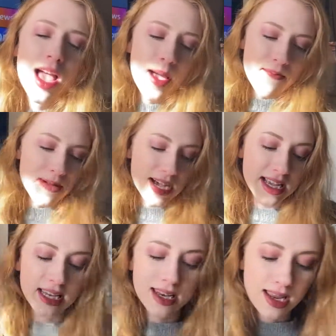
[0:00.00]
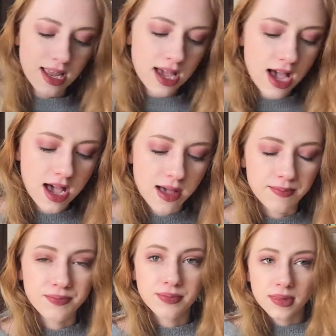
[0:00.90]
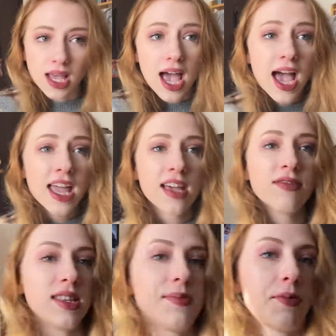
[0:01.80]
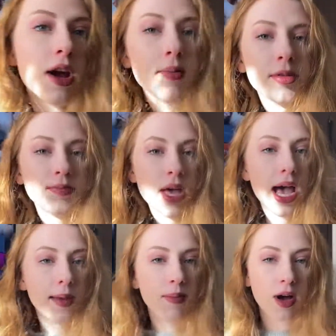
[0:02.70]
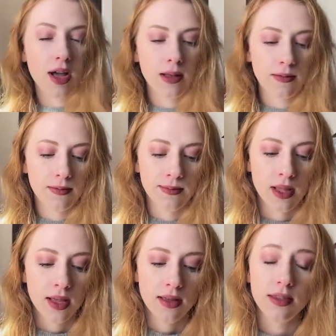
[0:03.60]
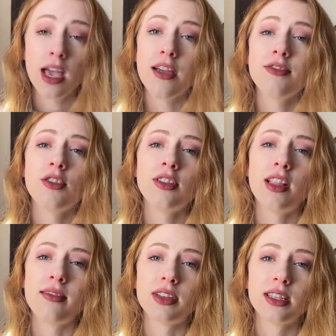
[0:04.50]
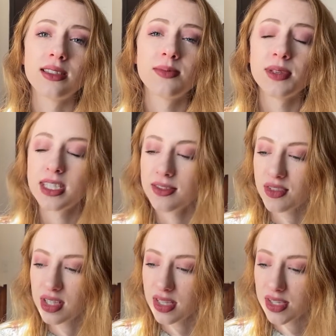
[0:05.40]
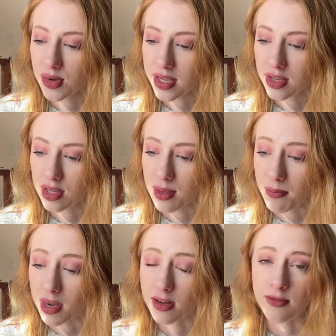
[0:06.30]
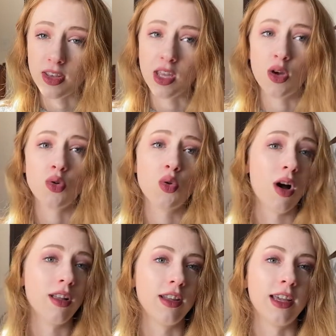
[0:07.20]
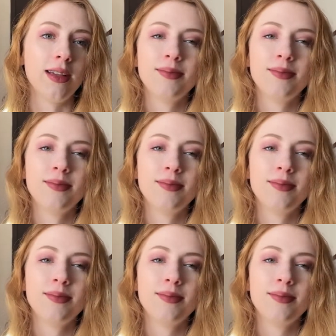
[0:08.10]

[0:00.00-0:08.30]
But, I have this problem. I bought the iPhone 11 specifically so I could get better video quality.